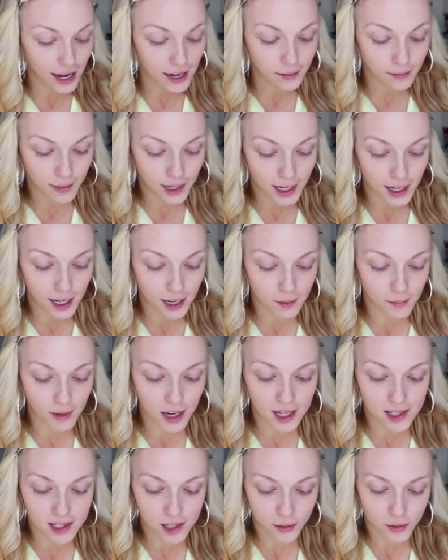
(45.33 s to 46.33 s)
light medium
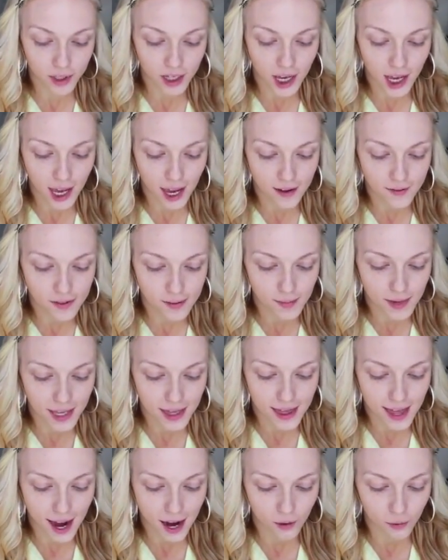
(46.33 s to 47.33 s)
because it really gives
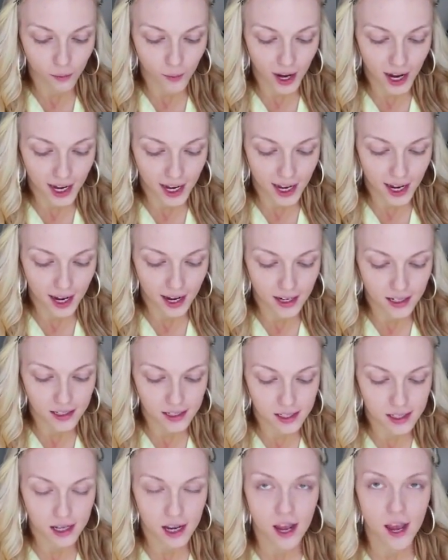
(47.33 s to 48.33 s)
me that radiant,
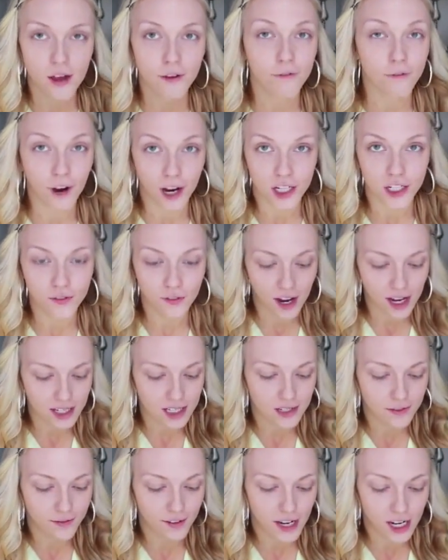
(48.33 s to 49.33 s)

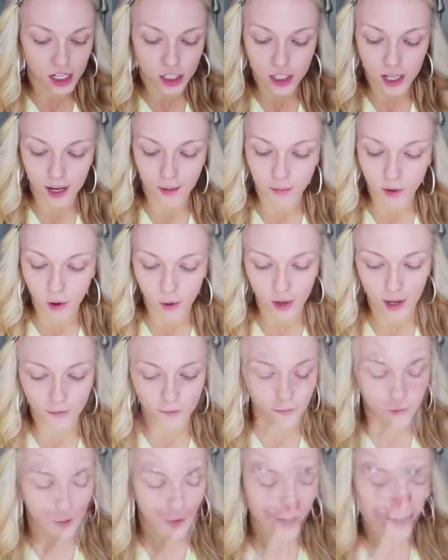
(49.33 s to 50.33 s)
fresh-faced finish that I'm going
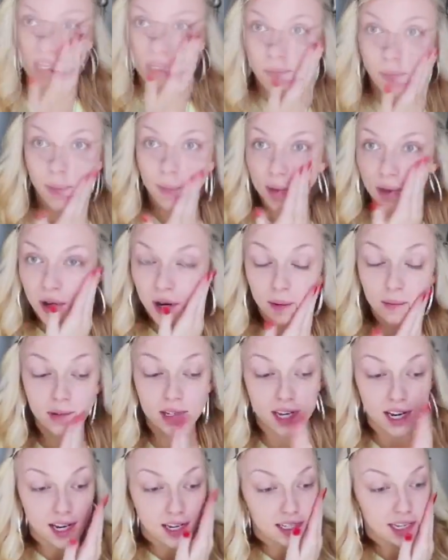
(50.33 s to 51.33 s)
for. This BB
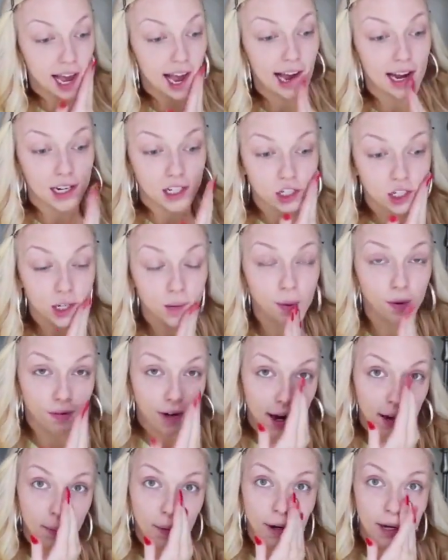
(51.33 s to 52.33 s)
cream does actually
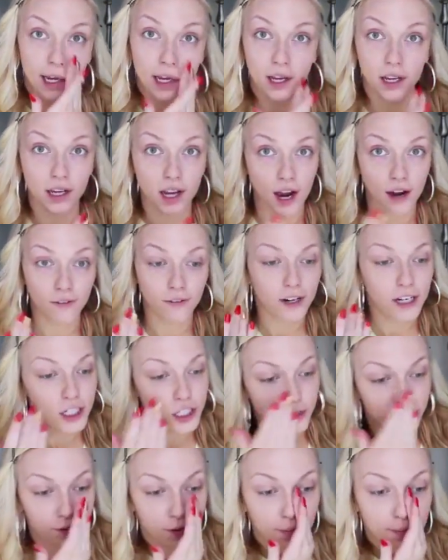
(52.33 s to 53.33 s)
provide pretty good
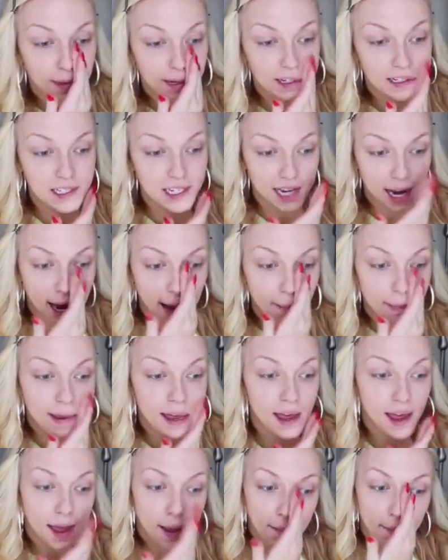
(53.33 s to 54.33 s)
coverage if you build it up,
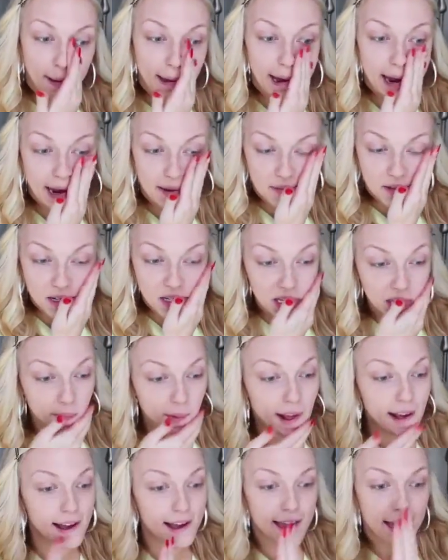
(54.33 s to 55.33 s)
but I'm just
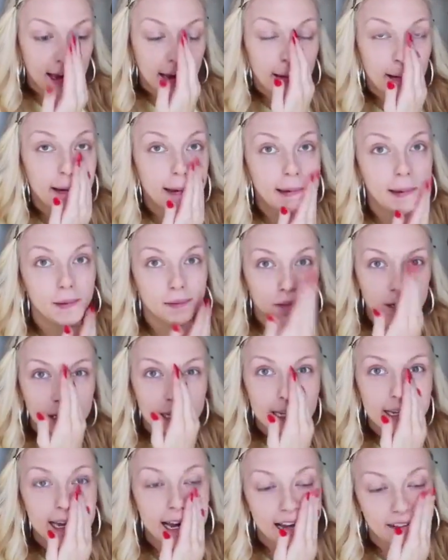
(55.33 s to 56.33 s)
applying
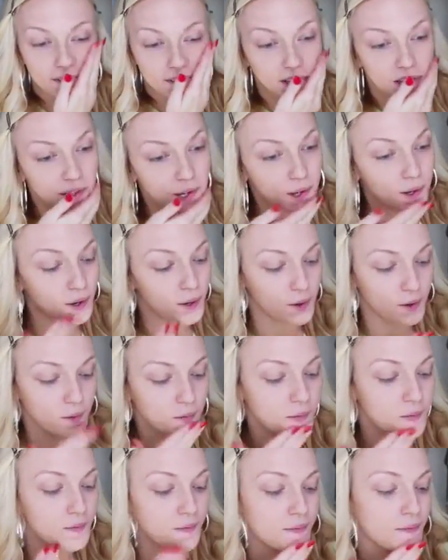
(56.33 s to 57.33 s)
just enough to